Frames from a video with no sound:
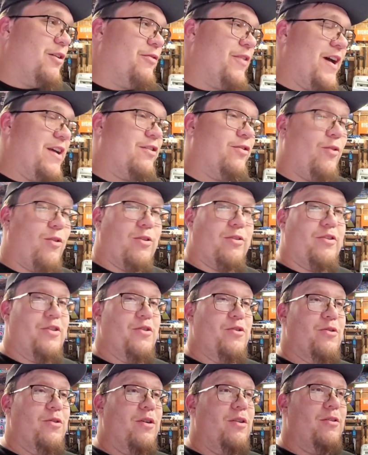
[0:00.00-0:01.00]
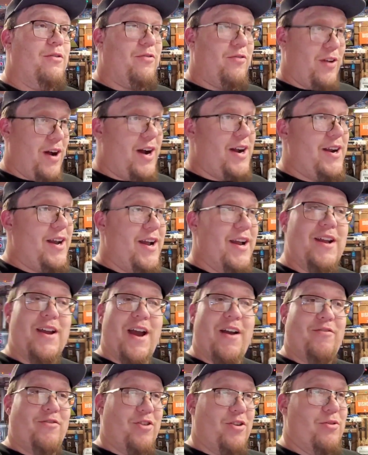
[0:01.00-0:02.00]
so fast forward to
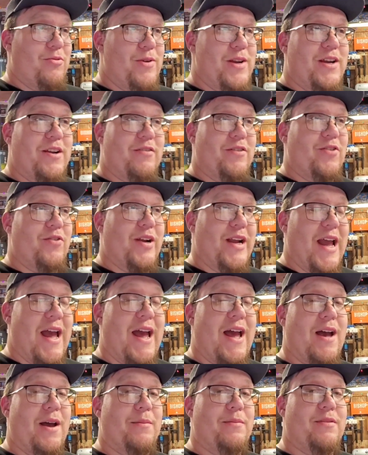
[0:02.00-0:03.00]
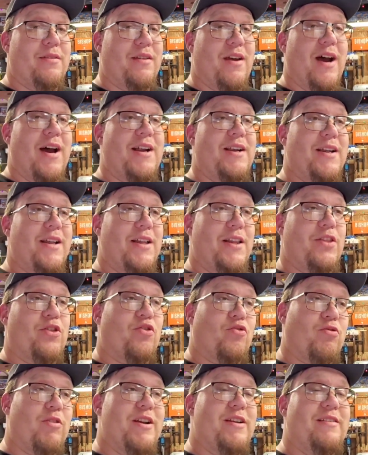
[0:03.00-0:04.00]
Friday, after a week of doing abs, I
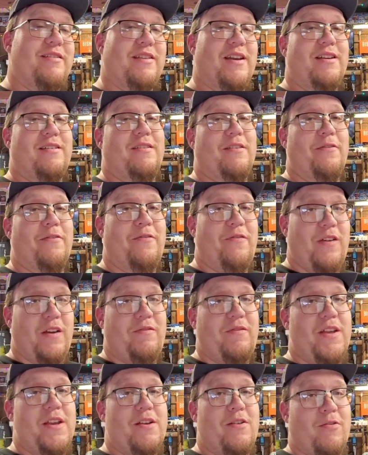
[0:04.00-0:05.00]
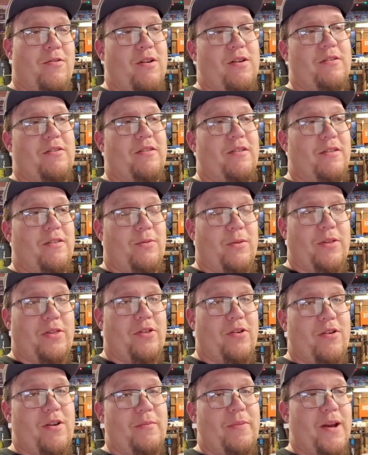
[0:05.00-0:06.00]
did 3 sets of 50 crunches
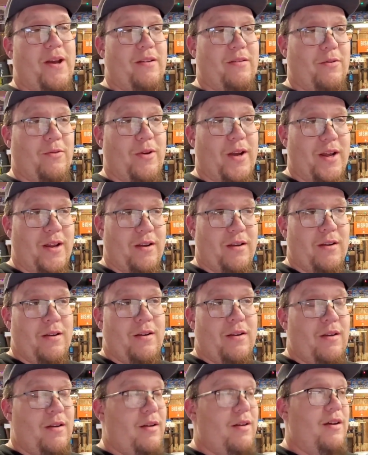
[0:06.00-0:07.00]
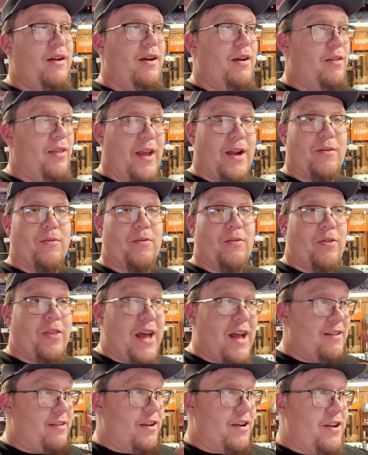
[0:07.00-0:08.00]
with 30 pounds of weight.
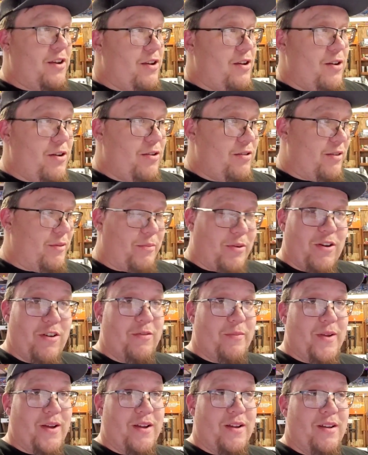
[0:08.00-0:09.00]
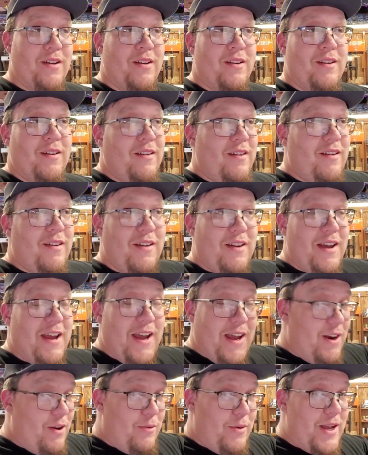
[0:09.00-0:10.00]
Like, that's a huge improvement
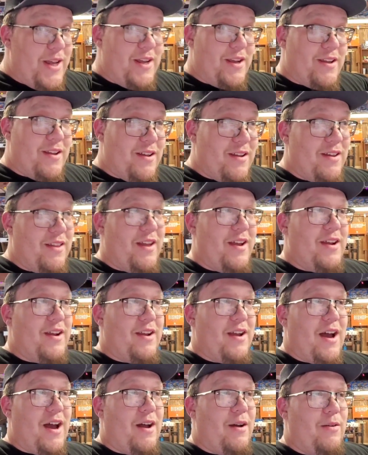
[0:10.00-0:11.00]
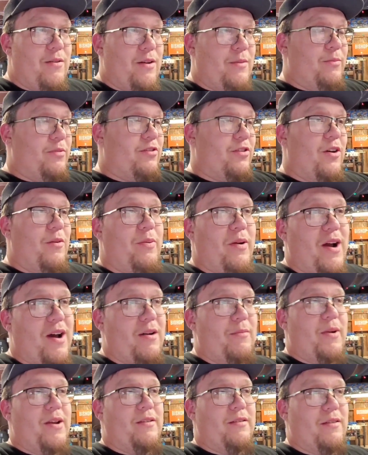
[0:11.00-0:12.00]
in a week. Like, I'm so
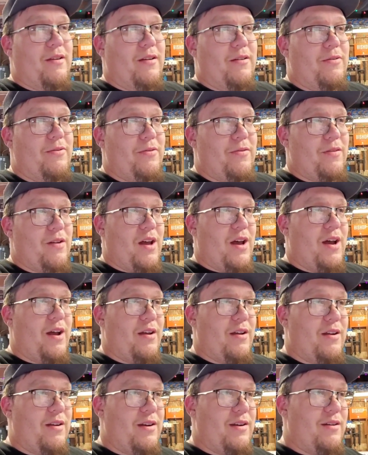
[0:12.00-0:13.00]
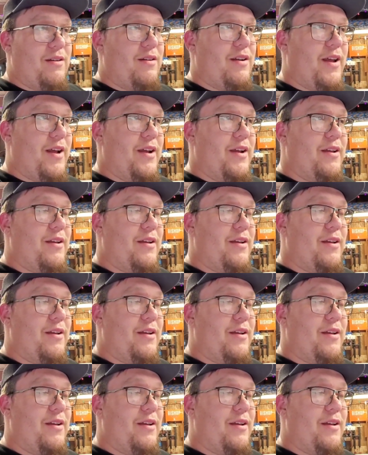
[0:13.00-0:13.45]
proud of myself. We're